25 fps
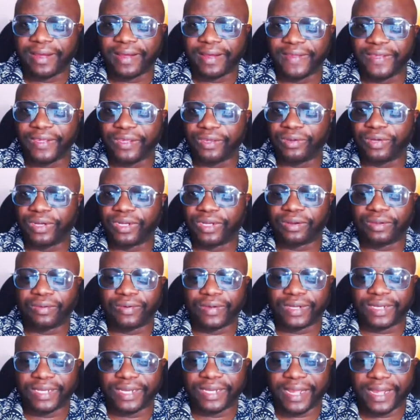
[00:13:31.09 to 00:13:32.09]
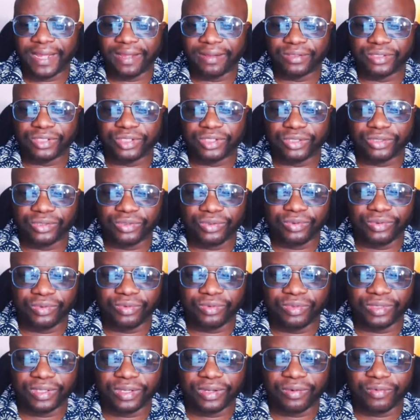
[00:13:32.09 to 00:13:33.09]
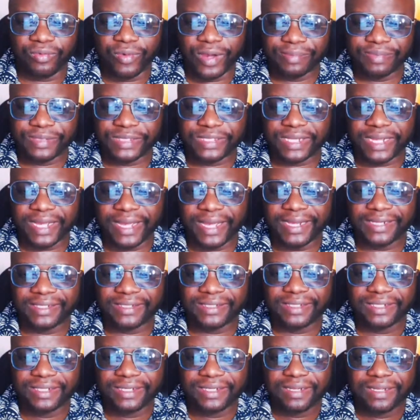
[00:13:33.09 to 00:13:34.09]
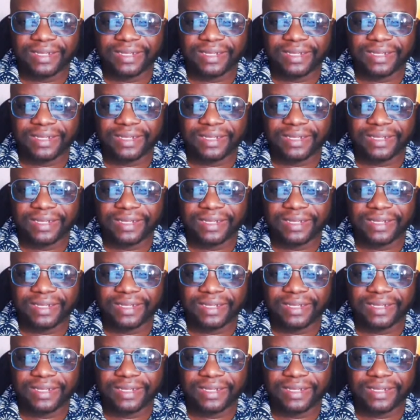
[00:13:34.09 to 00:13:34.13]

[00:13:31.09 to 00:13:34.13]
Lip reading: you need to go on down to the website.